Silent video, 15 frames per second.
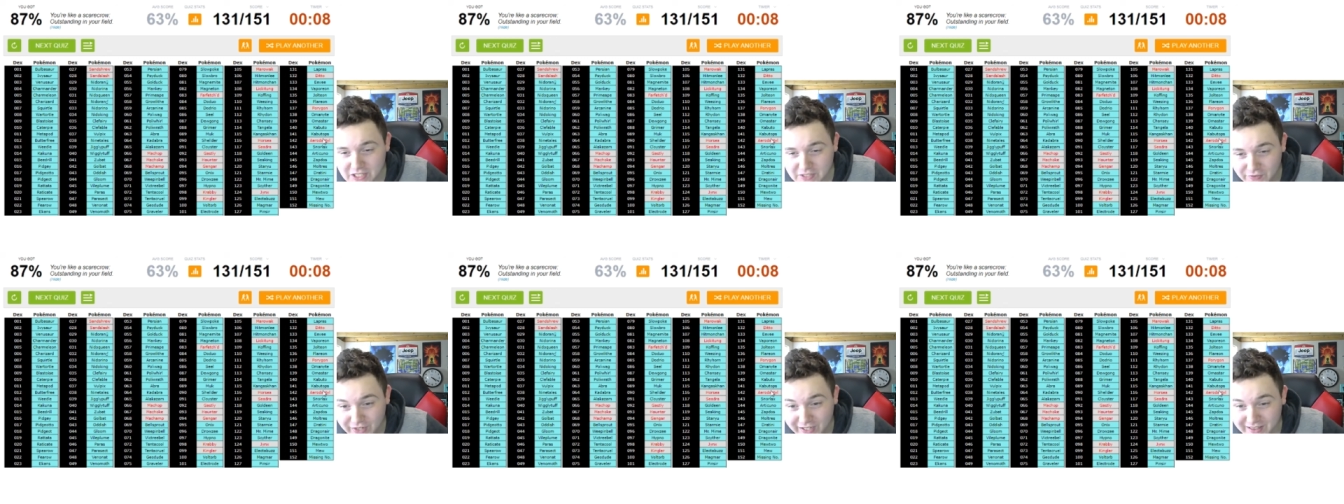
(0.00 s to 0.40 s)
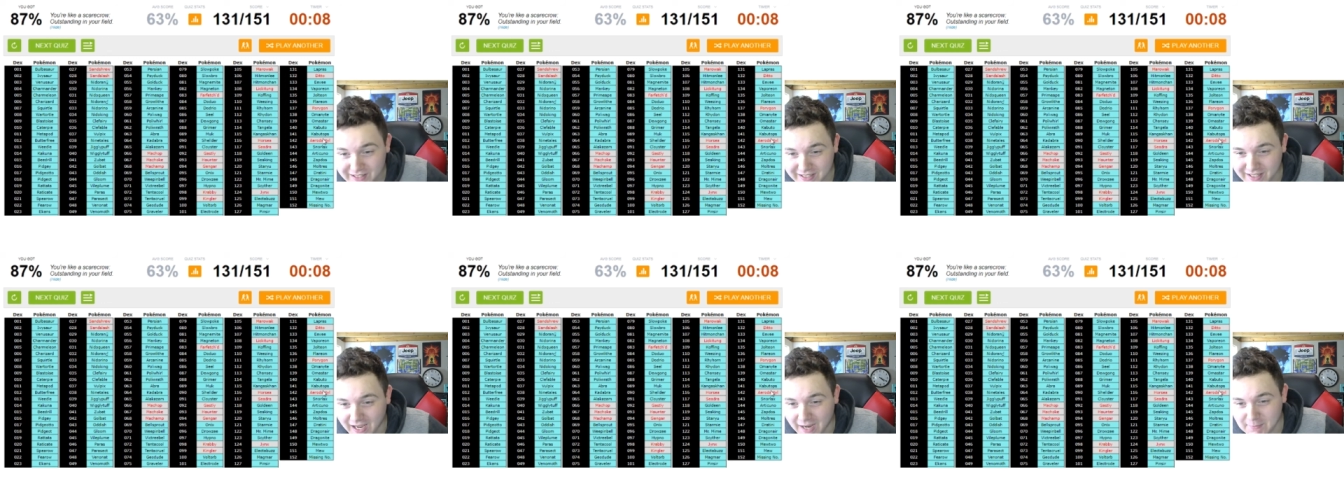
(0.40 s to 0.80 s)
forgot the
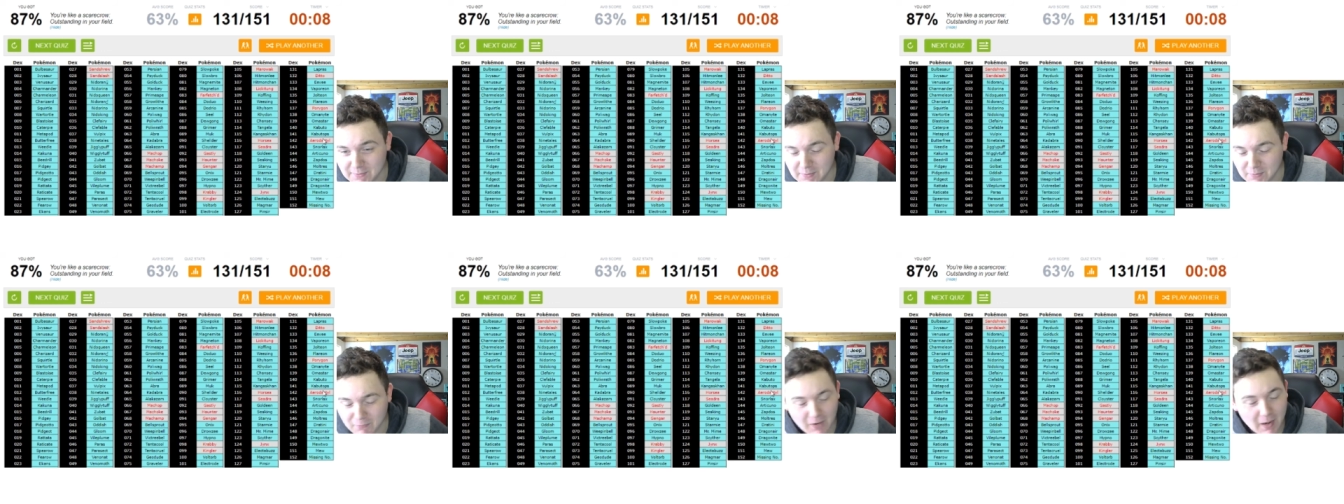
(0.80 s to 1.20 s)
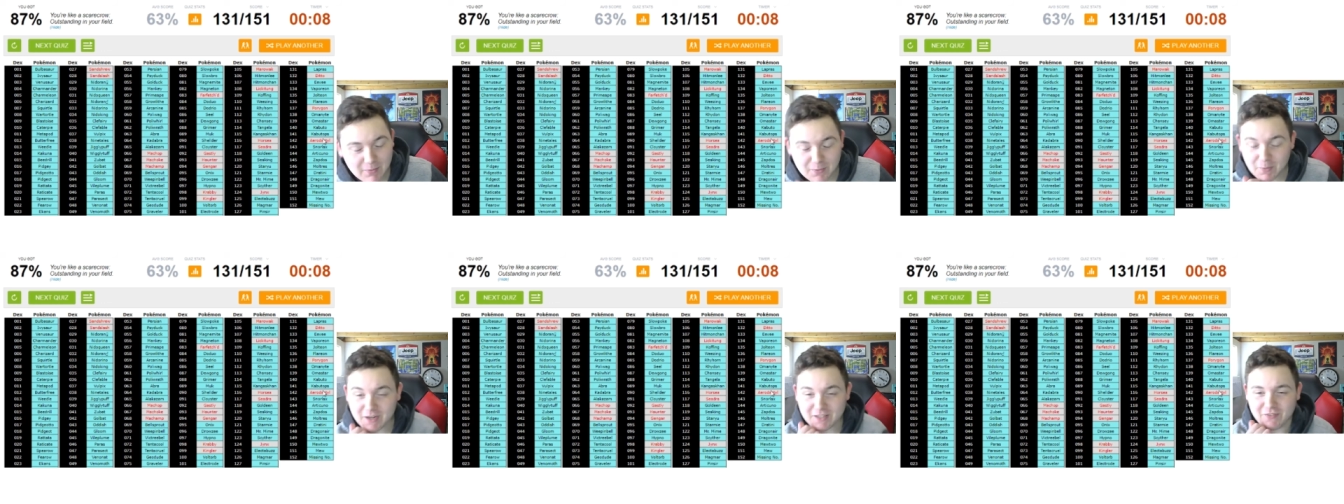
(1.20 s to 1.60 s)

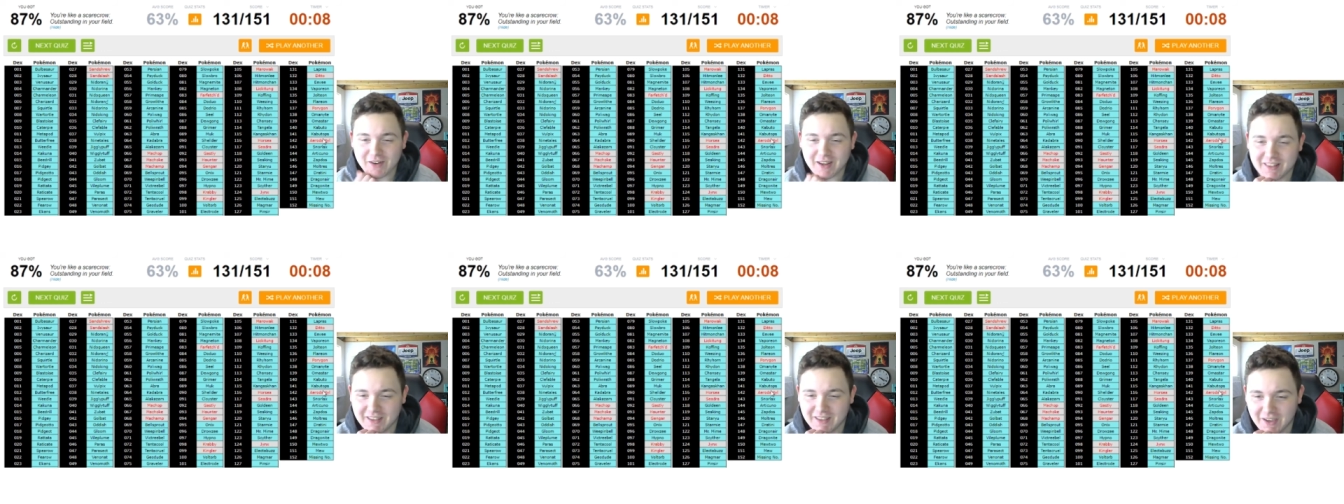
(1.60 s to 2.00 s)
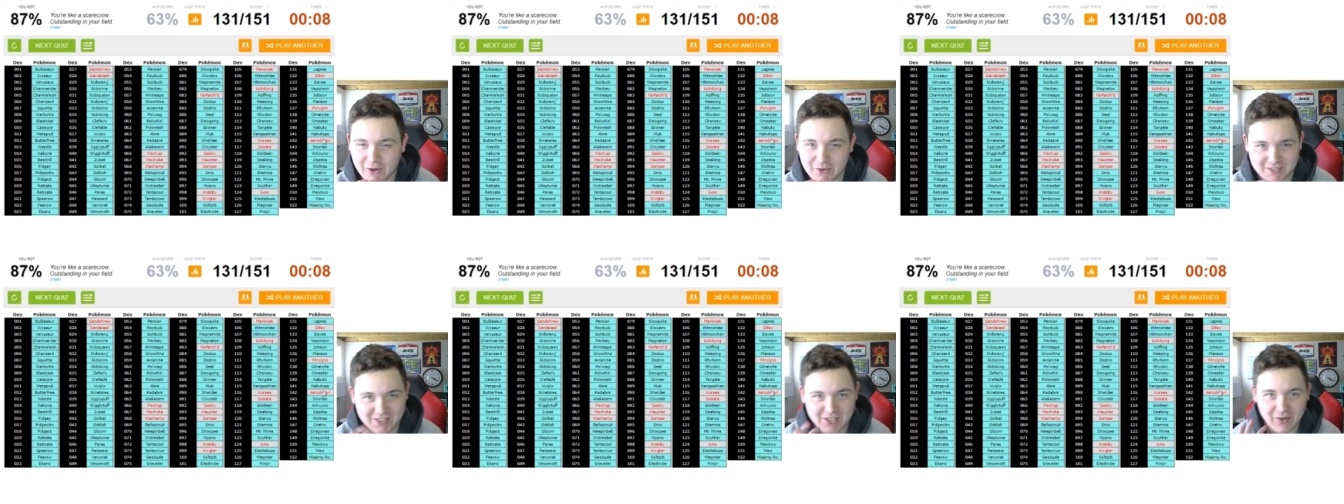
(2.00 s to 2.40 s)

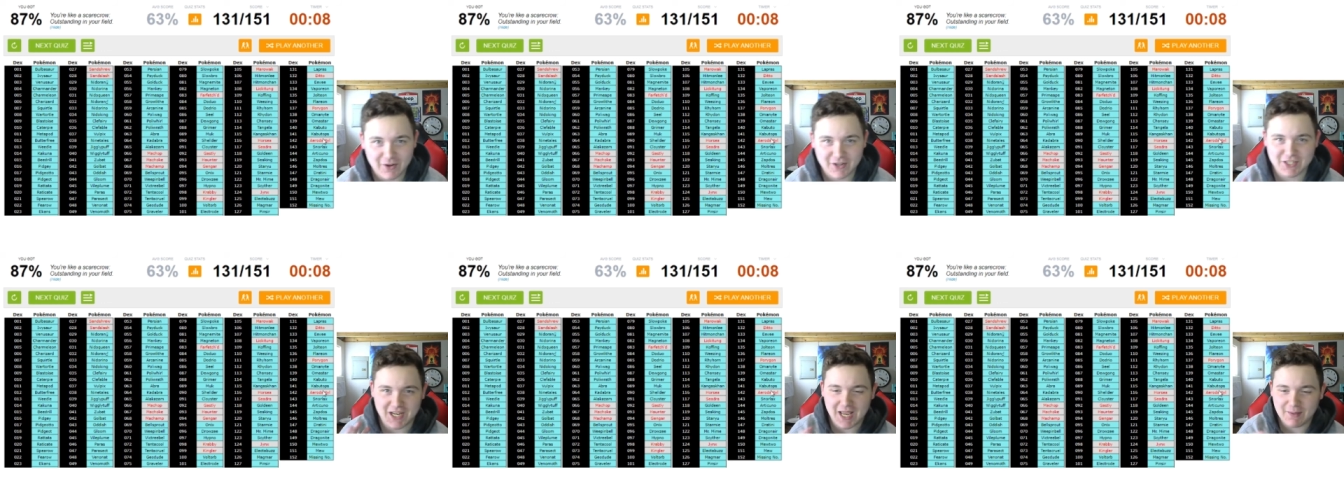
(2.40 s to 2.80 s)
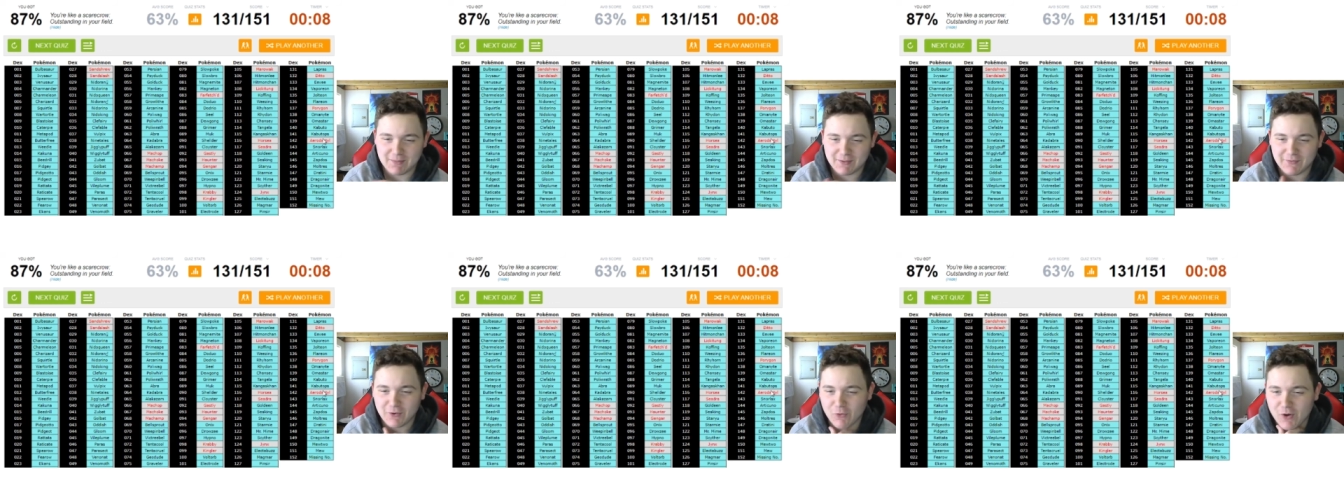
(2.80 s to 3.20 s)
ghosts. Sorry, James,
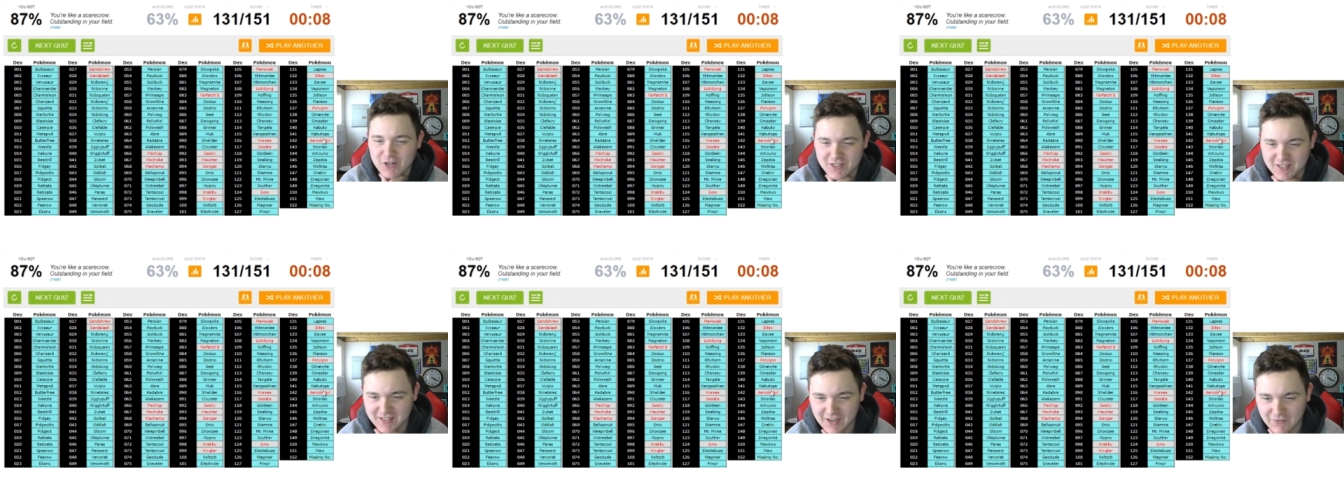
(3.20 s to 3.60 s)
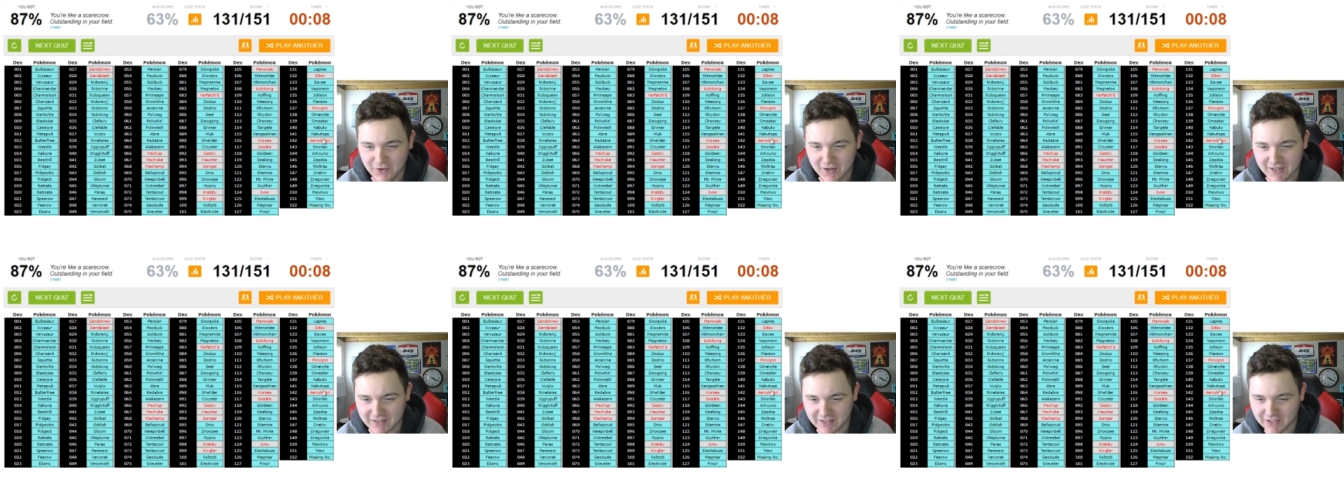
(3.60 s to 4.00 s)
if you're watching this, I
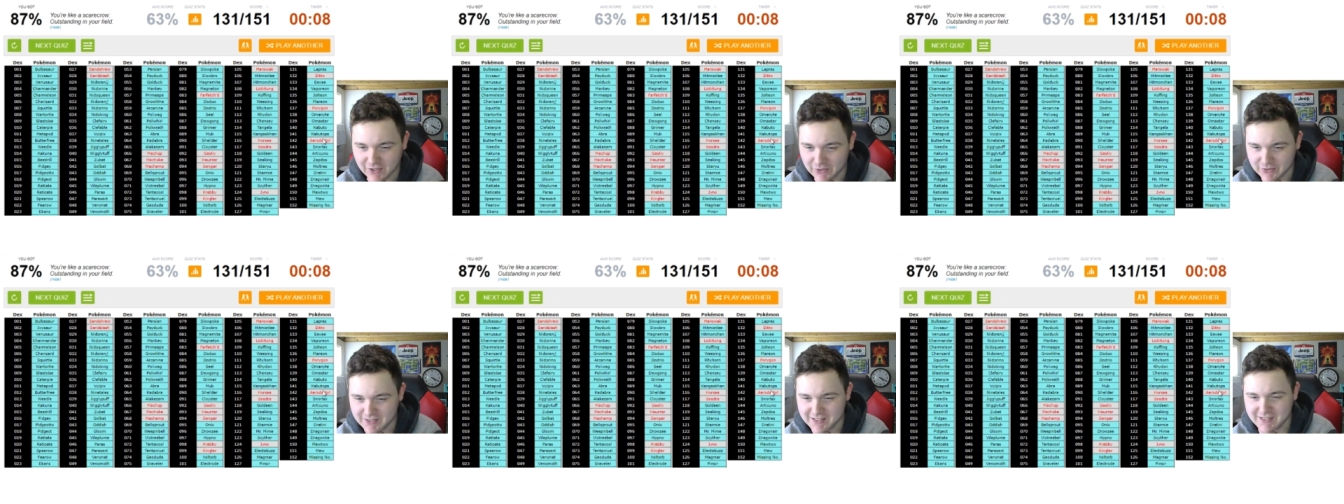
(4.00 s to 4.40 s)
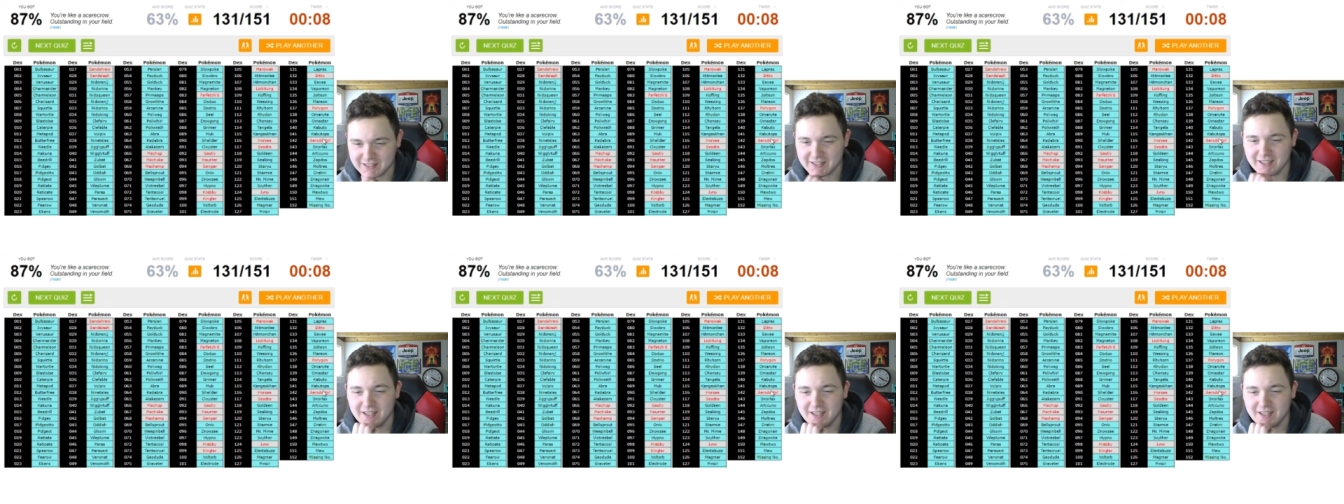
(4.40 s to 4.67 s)
forgot the ghosts.